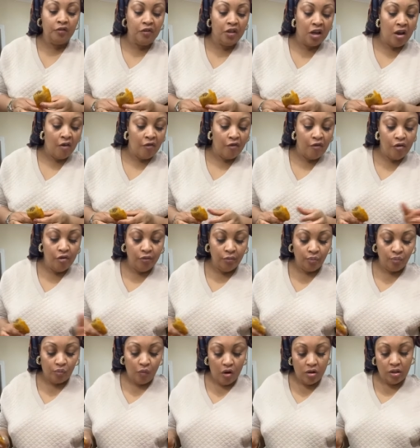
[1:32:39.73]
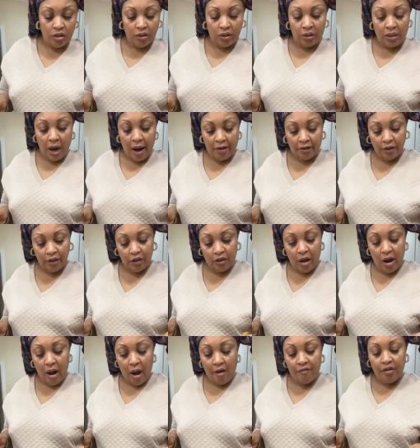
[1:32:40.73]
This is finger food. This is
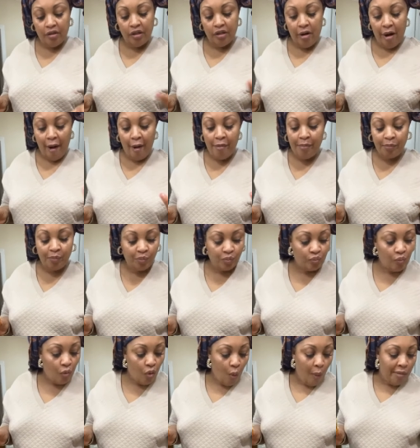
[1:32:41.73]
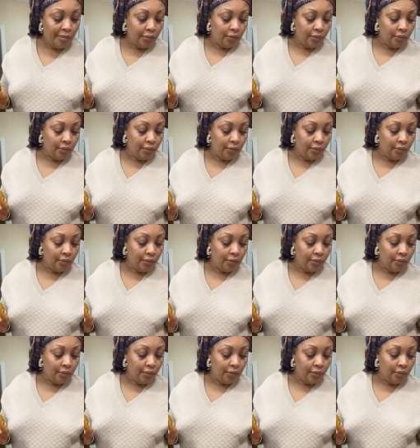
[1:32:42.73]
snacks you can have in your hand.